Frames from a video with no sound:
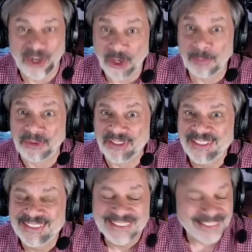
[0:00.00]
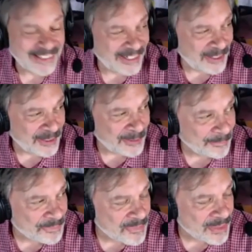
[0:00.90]
armor. Um,
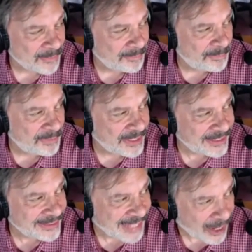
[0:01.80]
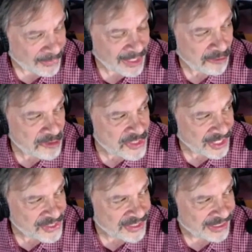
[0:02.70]
but out and out
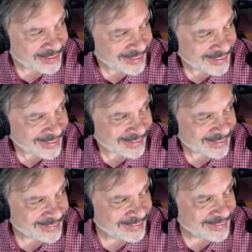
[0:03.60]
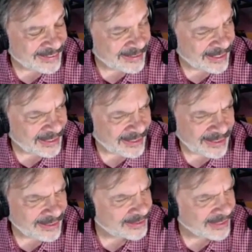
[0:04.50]
rejection.
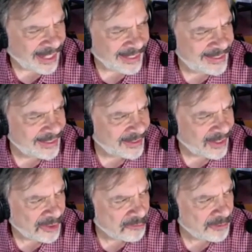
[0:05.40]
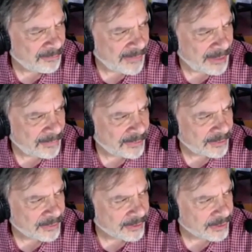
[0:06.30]
I cannot
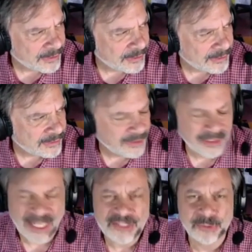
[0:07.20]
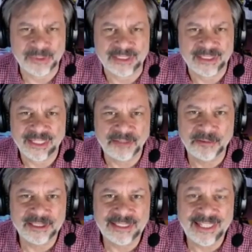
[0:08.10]
remember the last one. I
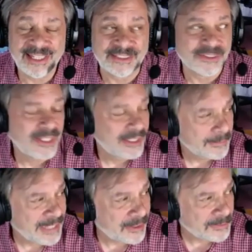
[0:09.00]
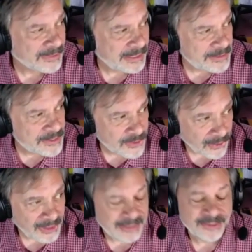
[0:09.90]
really can't. Now it
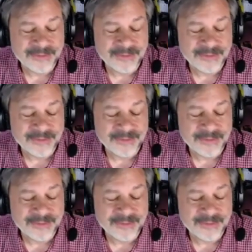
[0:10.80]
started